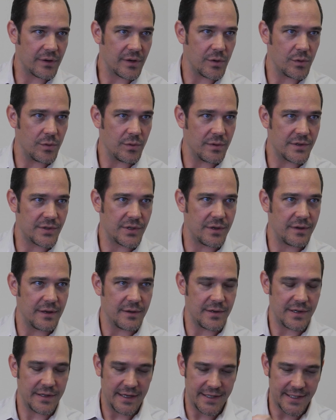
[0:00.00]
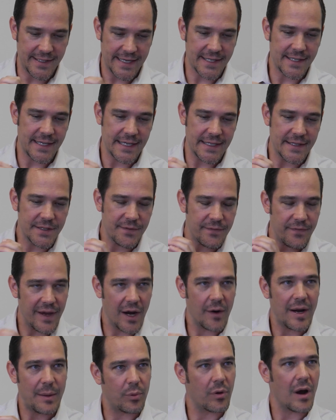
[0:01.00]
who was assessing this
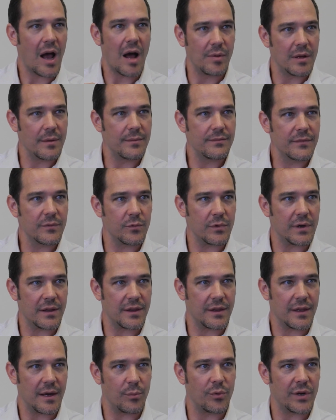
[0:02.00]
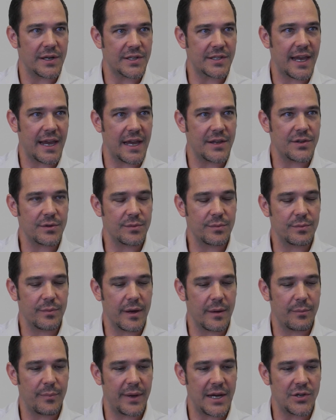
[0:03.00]
very problem with breast cancer
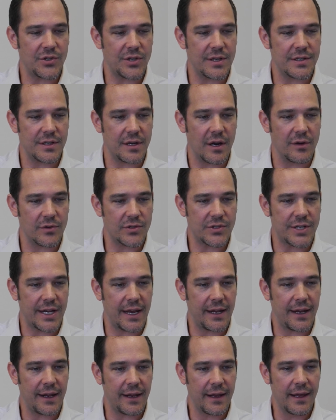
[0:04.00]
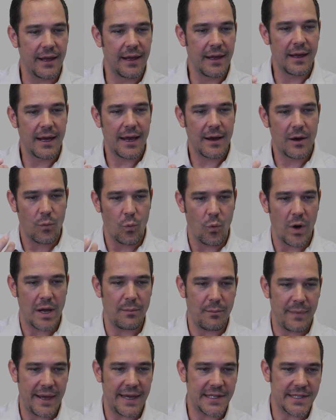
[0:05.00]
patients and understanding
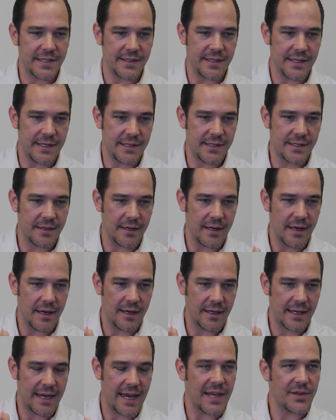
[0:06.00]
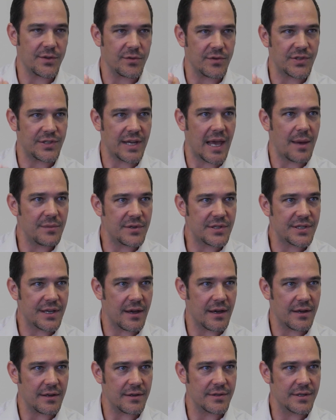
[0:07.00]
what makes these cancer stem
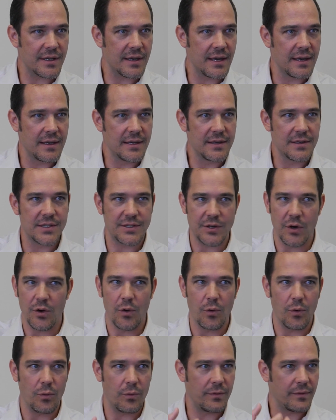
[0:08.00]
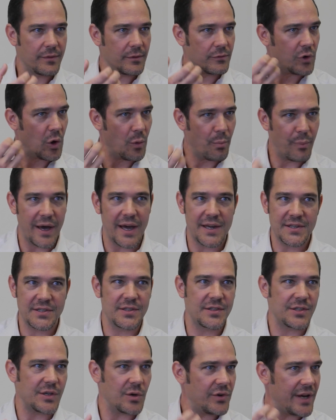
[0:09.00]
cells so
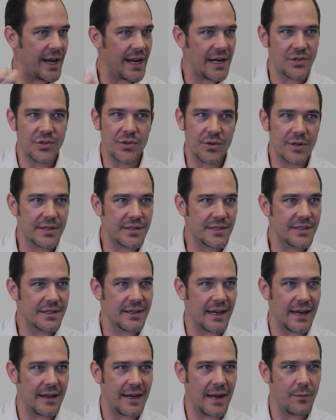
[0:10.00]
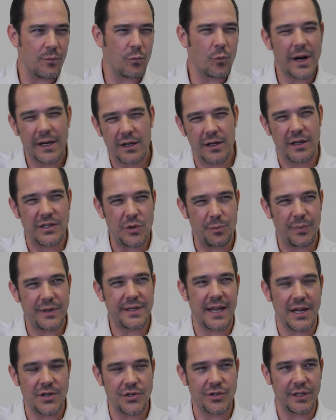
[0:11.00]
robust, so dangerous, and what could you
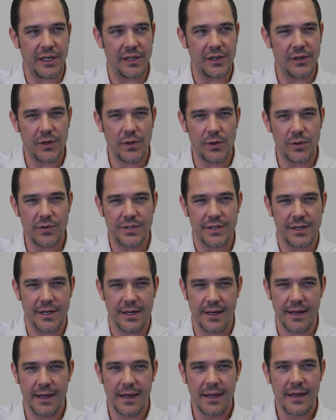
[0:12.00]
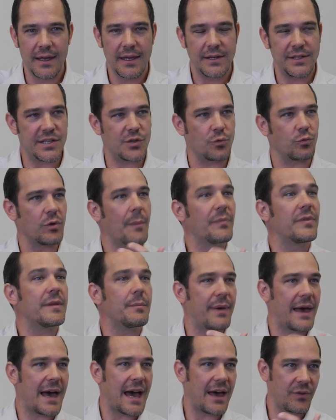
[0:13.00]
potentially do to disrupt the
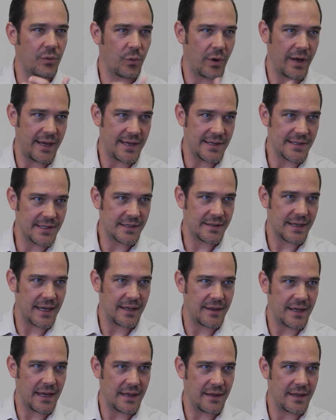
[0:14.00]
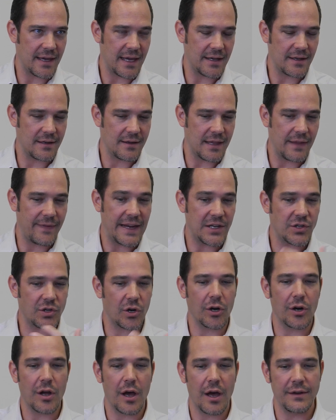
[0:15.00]
pathways that they
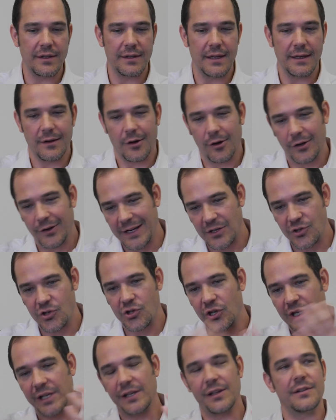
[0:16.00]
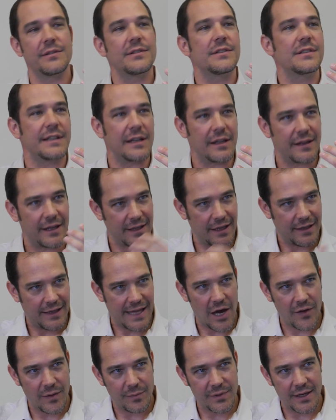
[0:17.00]
turn on that are like shields, like
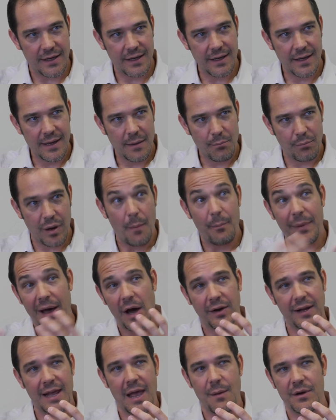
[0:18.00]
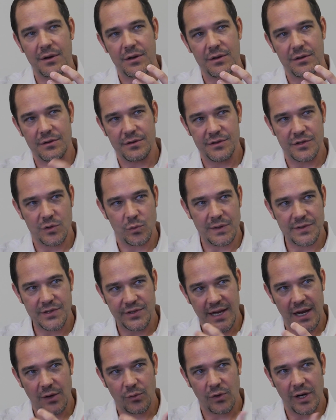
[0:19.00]
allow them to pump out chemicals or
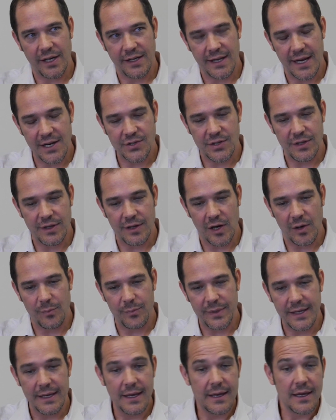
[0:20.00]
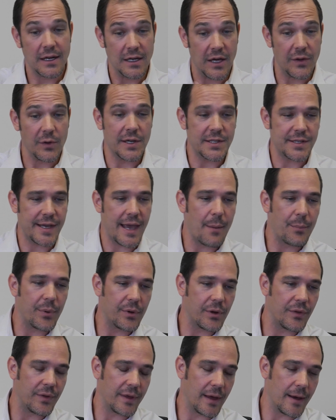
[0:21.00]
withstand radiation therapy. Another
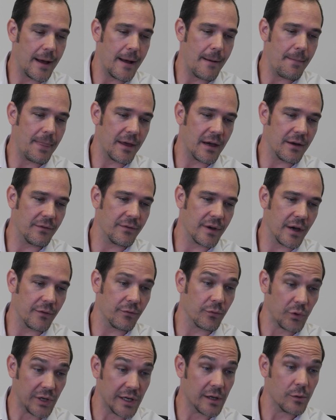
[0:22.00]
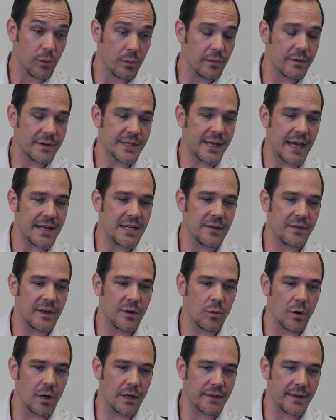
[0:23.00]
example of real
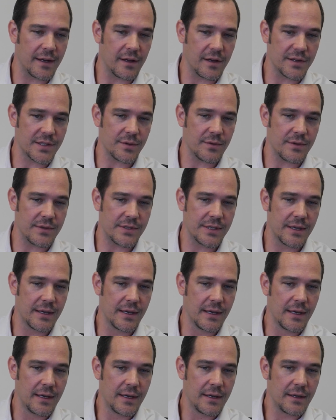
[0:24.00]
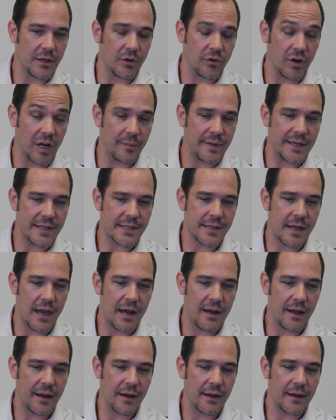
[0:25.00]
scientific work that also is incredibly
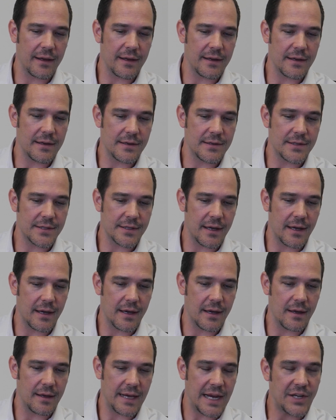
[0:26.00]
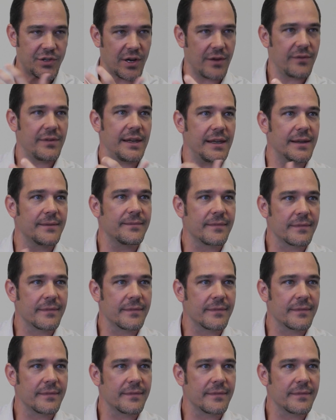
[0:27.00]
exciting is HIV.